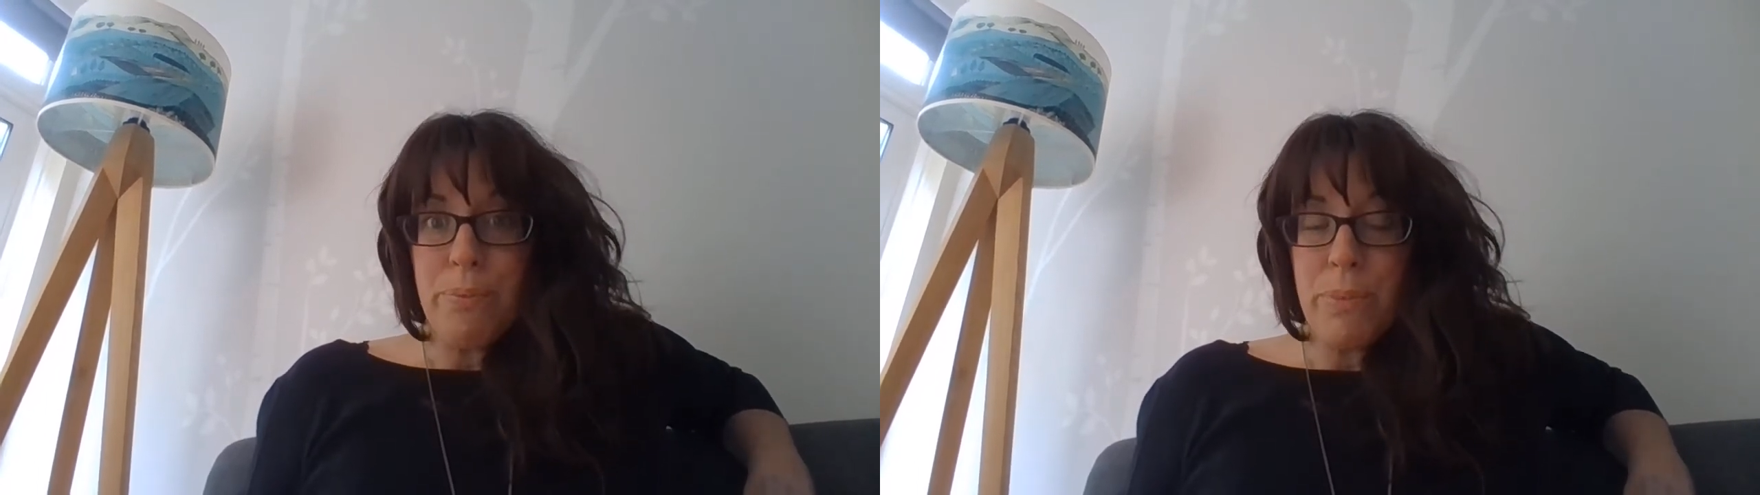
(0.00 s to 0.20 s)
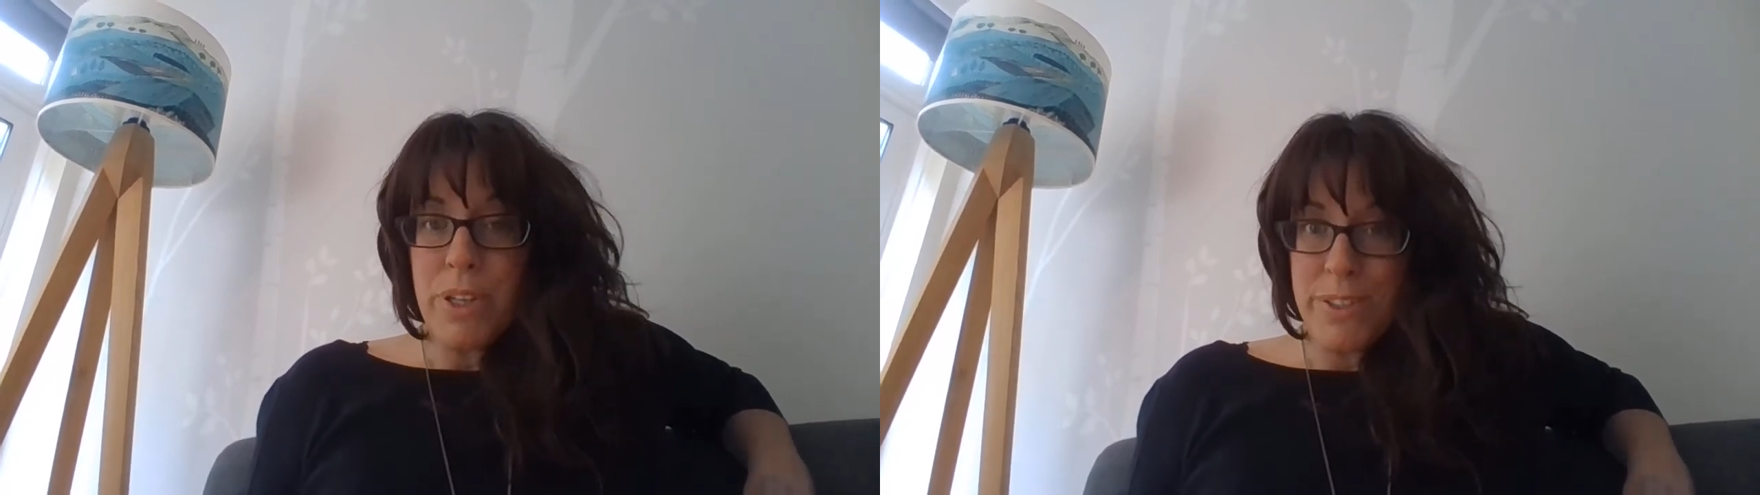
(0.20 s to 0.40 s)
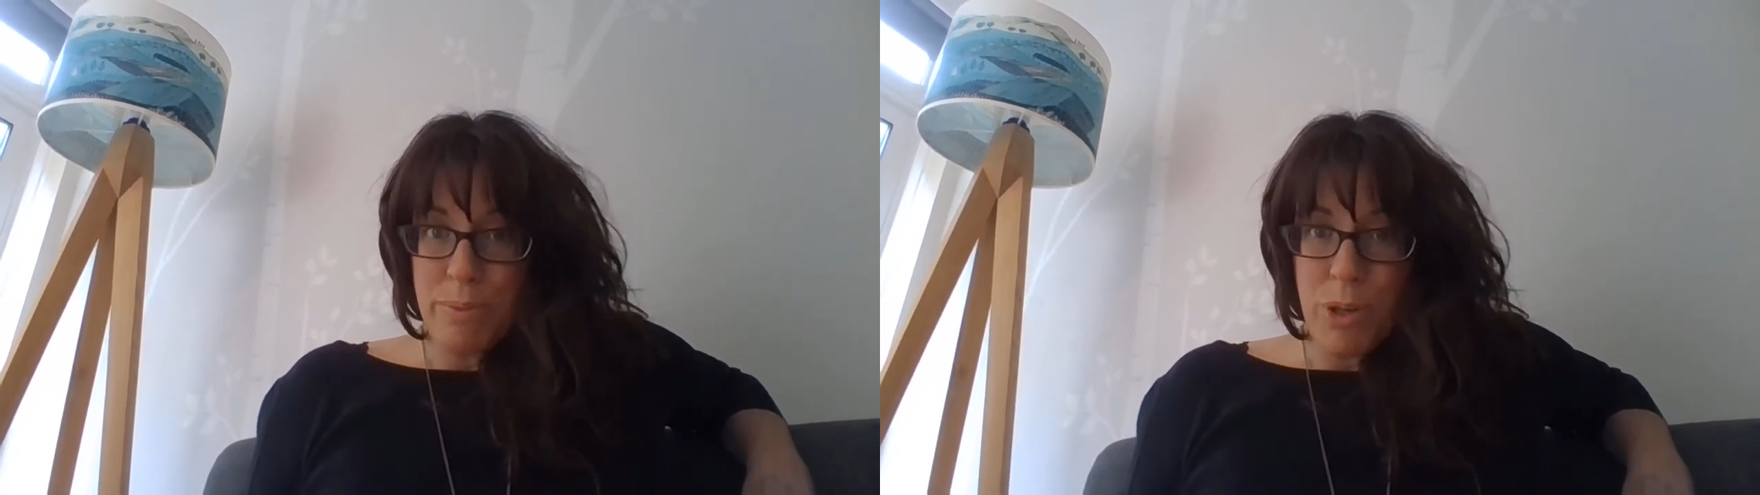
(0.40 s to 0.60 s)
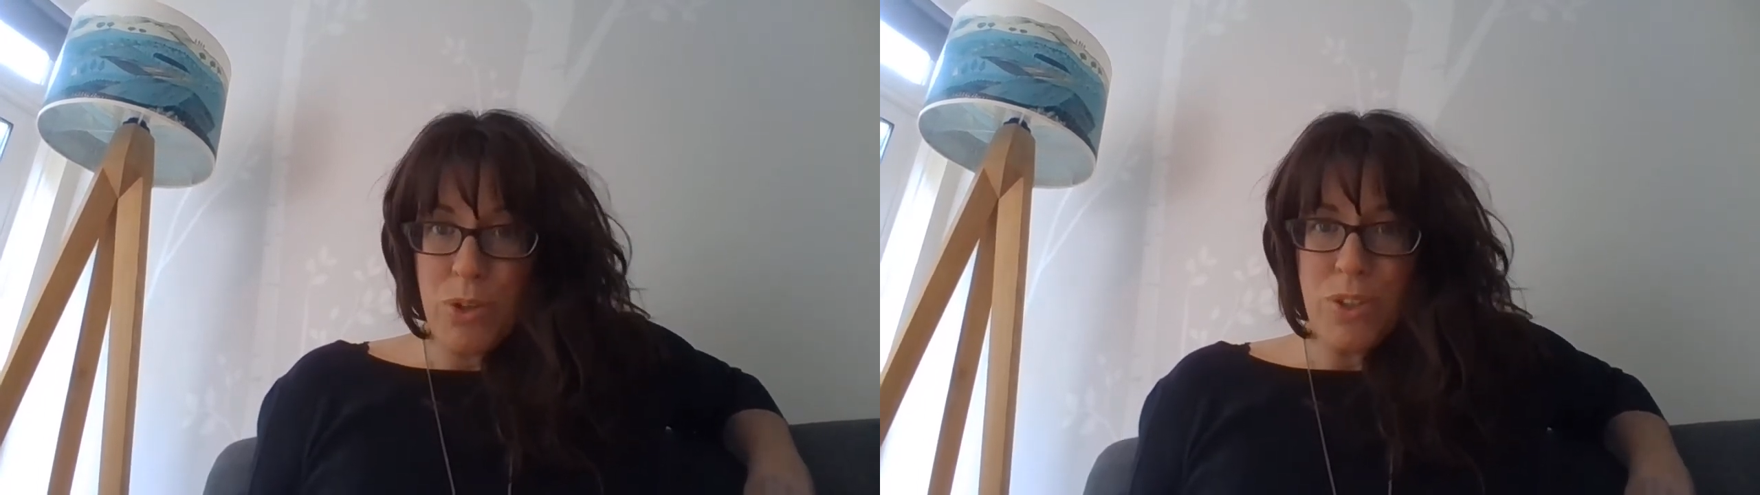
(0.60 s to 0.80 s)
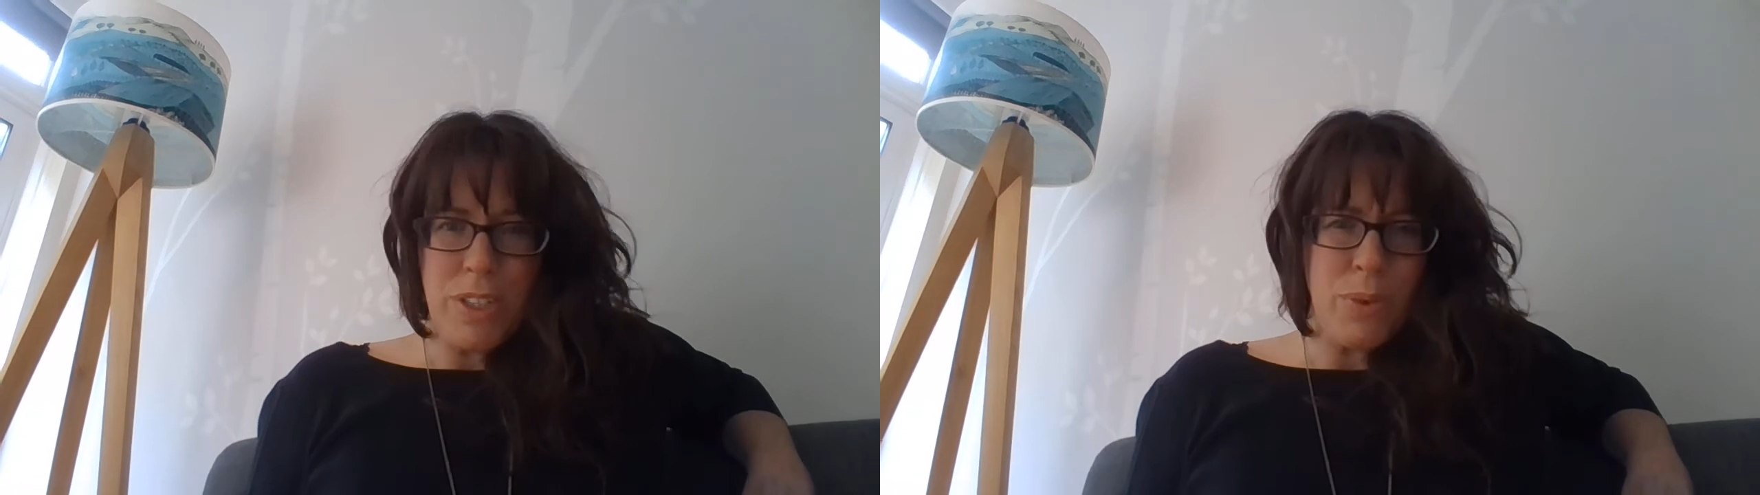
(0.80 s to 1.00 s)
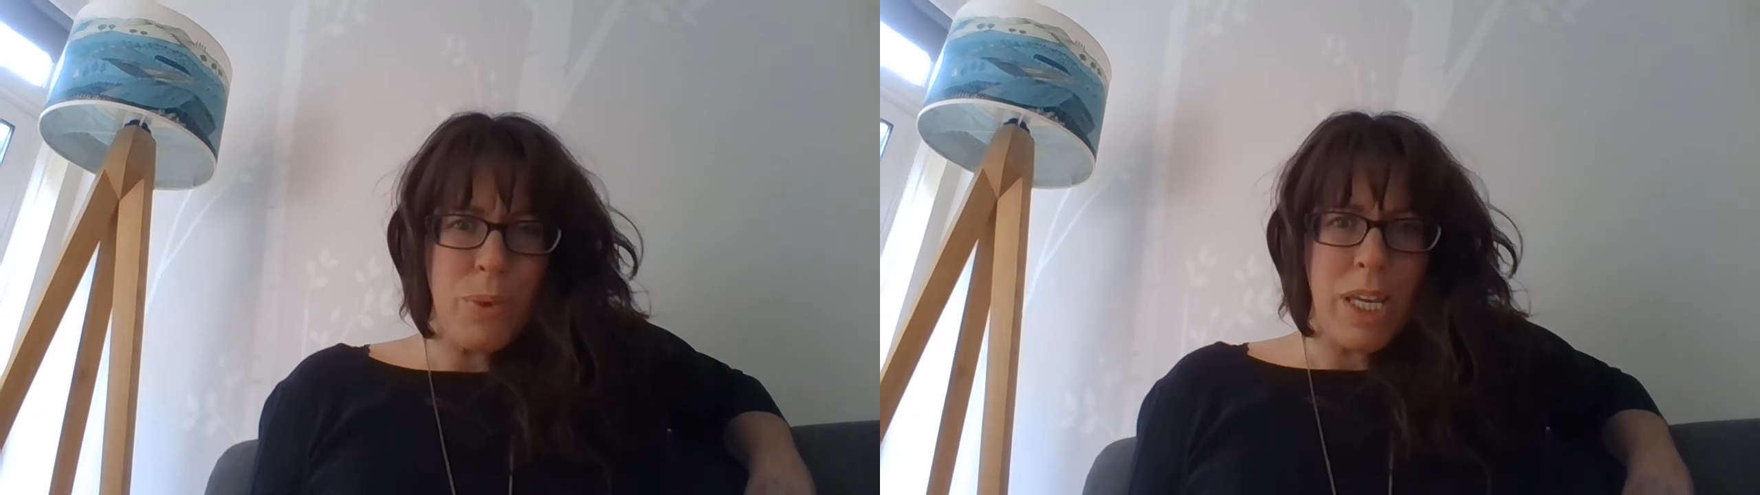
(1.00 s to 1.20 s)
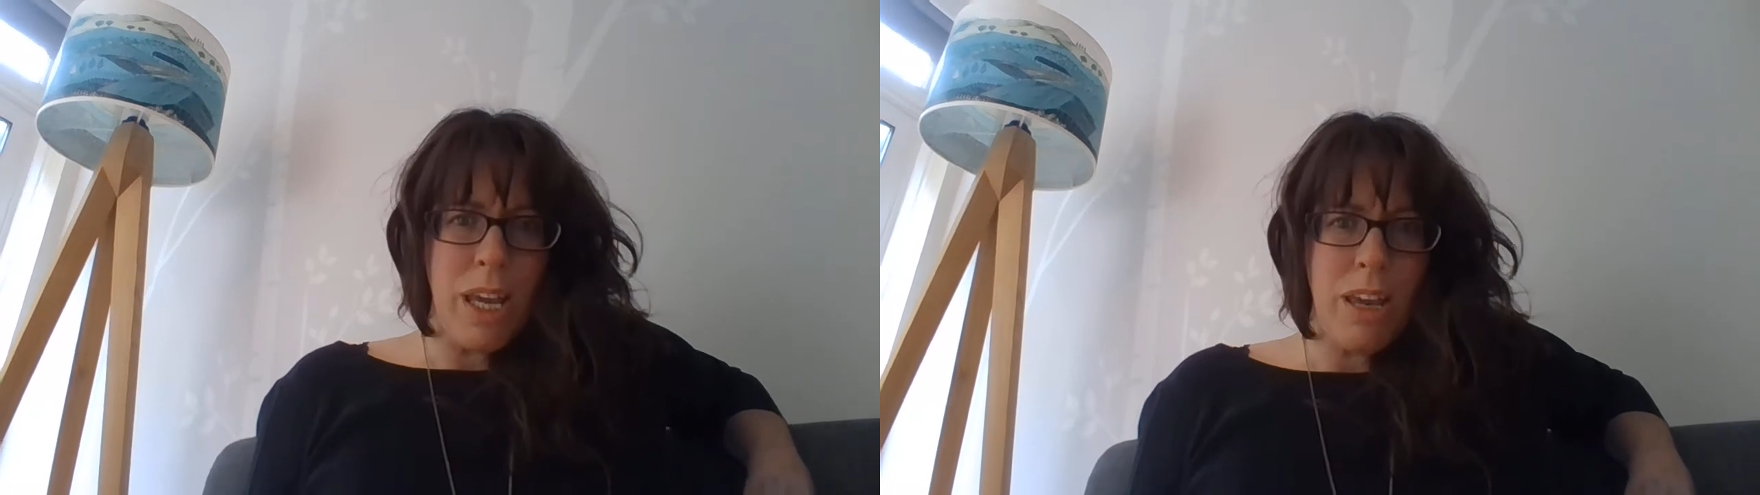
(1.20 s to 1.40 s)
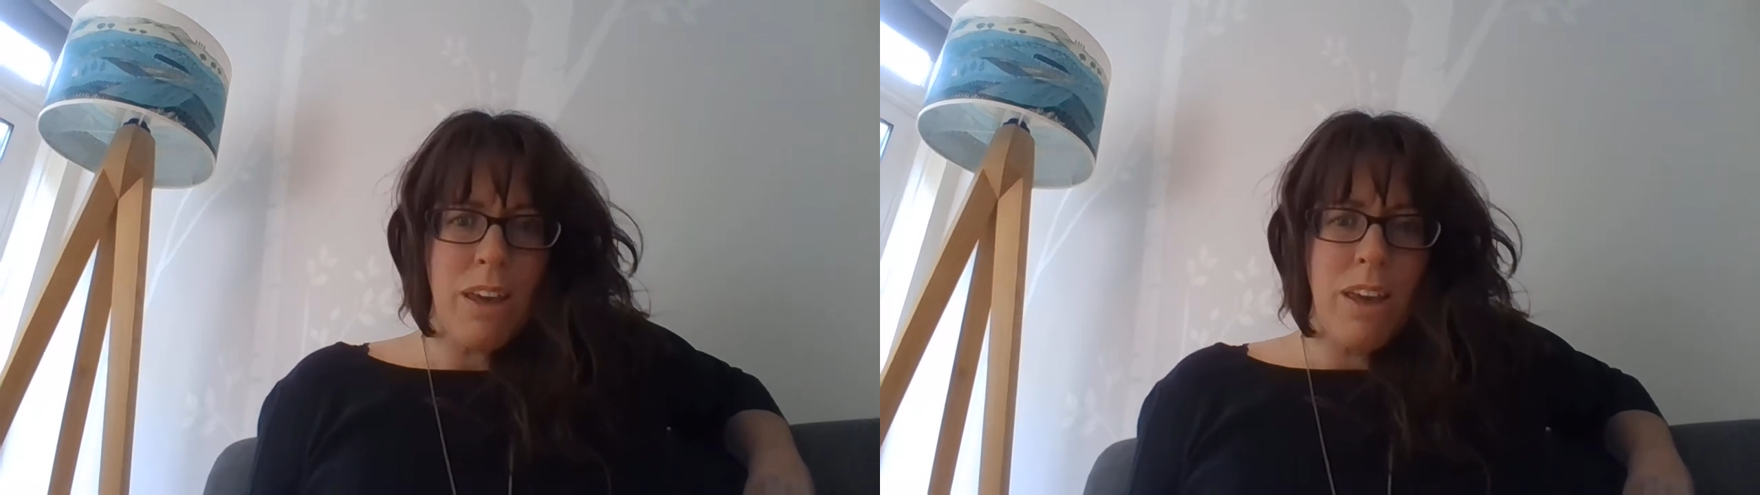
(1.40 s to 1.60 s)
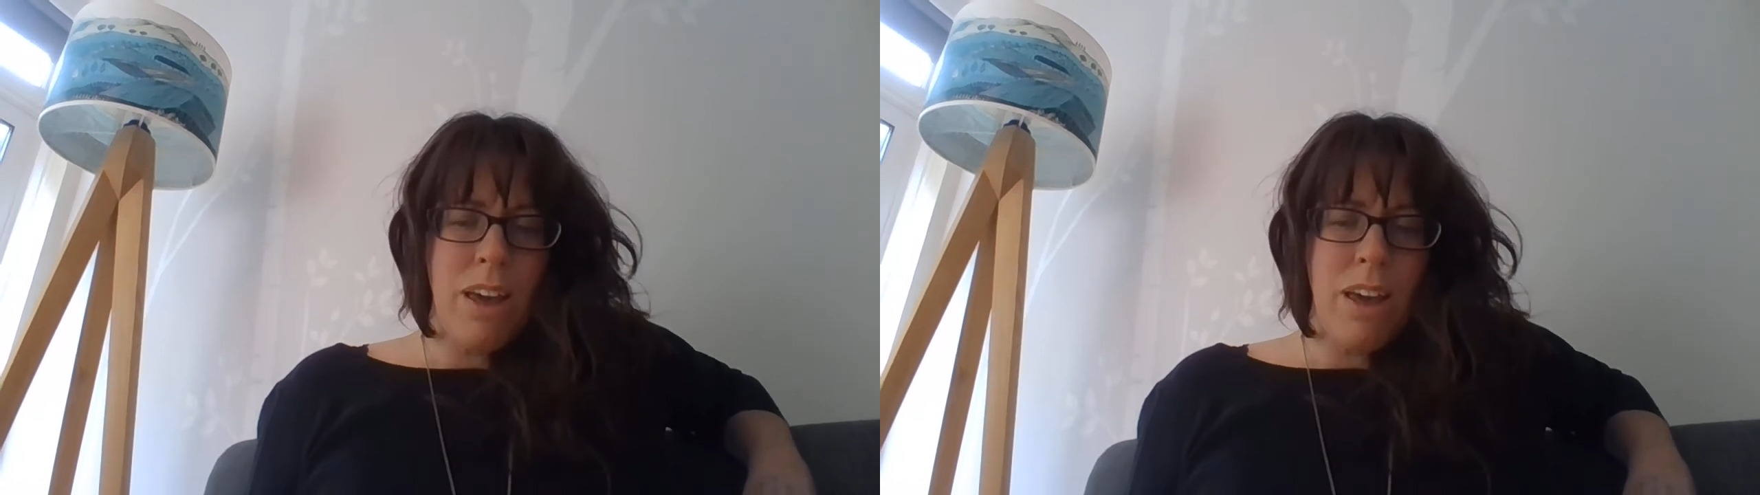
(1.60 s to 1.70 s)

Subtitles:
because emotion is weak.